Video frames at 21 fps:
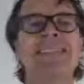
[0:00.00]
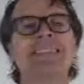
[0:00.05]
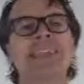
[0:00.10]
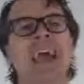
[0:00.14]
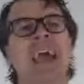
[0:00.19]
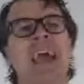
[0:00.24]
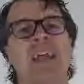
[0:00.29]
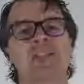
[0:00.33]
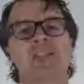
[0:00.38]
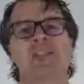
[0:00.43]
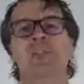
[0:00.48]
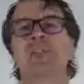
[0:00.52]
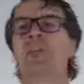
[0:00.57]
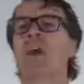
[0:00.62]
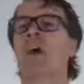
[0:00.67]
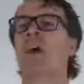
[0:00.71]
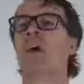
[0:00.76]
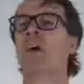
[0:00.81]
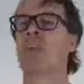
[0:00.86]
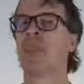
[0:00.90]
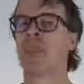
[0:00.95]
this
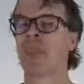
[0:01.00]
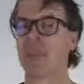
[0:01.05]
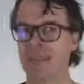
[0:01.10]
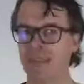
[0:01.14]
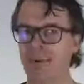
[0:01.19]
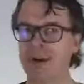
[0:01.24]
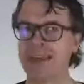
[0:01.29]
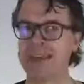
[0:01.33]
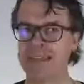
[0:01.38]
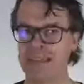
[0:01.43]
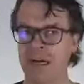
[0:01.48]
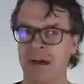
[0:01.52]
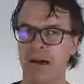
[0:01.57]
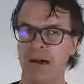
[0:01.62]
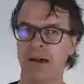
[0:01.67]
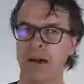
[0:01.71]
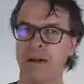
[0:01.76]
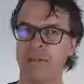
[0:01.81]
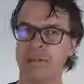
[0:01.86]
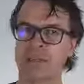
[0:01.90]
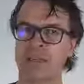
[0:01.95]
action 3
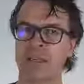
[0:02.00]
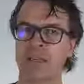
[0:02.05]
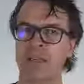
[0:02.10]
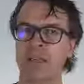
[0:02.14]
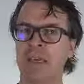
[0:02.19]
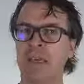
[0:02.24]
times,